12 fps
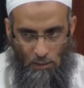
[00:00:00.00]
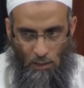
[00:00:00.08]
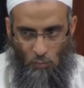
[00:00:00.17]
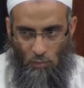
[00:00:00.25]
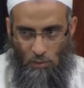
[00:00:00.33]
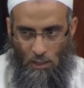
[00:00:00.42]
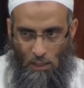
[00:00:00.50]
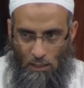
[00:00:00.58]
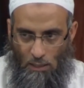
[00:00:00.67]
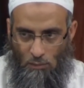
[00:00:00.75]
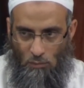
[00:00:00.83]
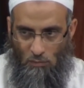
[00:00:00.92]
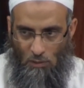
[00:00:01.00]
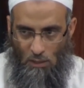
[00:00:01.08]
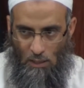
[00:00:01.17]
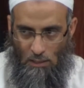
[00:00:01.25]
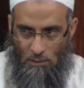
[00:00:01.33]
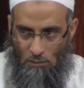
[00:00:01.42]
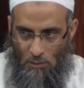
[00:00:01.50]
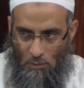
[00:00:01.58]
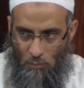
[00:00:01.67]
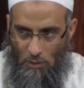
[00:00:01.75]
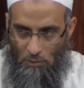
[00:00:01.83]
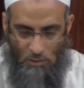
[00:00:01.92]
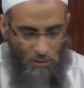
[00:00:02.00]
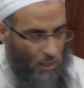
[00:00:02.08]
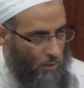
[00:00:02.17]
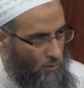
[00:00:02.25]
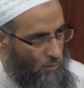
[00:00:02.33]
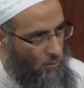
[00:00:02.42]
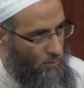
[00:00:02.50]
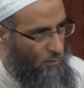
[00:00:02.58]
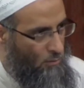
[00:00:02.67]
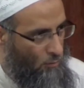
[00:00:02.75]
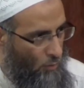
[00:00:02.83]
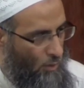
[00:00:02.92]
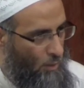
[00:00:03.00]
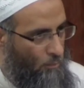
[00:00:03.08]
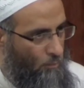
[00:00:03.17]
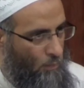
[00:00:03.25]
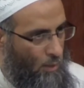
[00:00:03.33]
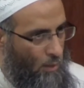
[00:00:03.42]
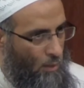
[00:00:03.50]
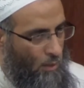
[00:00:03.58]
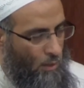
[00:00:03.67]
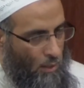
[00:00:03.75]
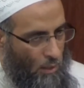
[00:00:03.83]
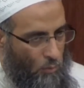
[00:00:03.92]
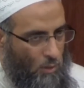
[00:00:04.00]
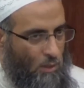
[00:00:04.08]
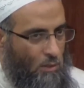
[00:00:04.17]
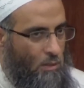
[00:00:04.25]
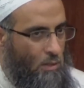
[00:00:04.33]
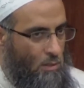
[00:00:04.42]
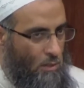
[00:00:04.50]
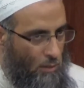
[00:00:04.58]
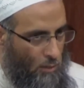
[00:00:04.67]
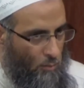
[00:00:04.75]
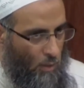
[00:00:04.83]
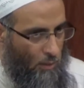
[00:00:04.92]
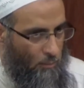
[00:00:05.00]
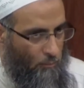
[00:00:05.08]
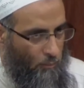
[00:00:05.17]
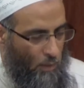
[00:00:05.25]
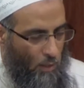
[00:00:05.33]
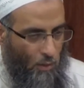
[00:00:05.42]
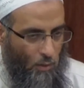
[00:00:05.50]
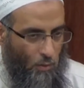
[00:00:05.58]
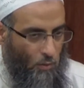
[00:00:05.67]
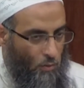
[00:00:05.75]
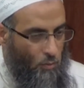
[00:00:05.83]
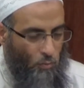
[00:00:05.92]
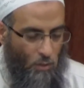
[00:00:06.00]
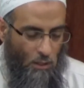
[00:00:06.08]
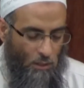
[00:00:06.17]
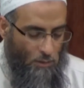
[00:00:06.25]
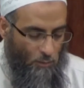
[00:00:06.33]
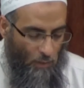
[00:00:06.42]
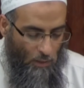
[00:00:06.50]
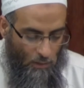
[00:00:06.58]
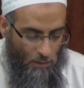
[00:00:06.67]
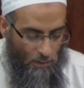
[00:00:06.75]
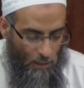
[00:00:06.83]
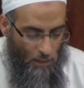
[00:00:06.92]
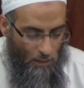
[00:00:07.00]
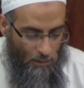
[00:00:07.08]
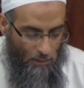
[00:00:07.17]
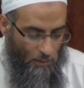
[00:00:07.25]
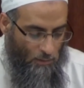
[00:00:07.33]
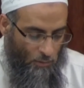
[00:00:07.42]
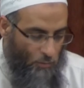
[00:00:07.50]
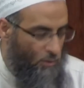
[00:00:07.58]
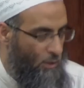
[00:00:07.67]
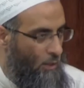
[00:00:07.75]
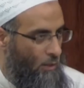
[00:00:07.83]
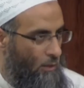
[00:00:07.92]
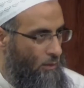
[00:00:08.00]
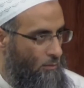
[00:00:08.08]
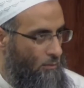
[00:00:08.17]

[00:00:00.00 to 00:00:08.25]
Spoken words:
And when the ayat of Allah Azza wa Jalla being recited for them, it would increase their iman. You know, wallah jama'ah, this ayah, this is so scary.